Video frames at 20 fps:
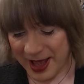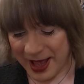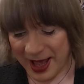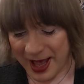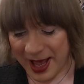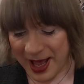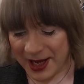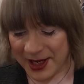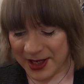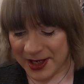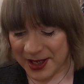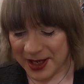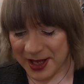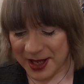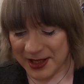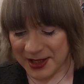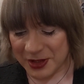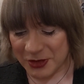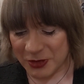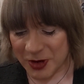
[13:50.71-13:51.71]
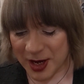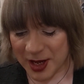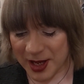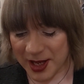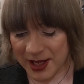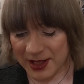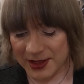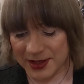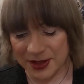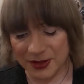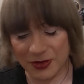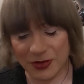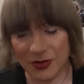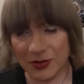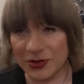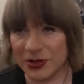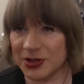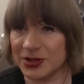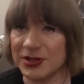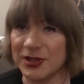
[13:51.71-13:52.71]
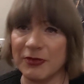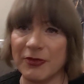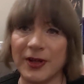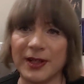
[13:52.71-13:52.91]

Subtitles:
And it's great. It's just a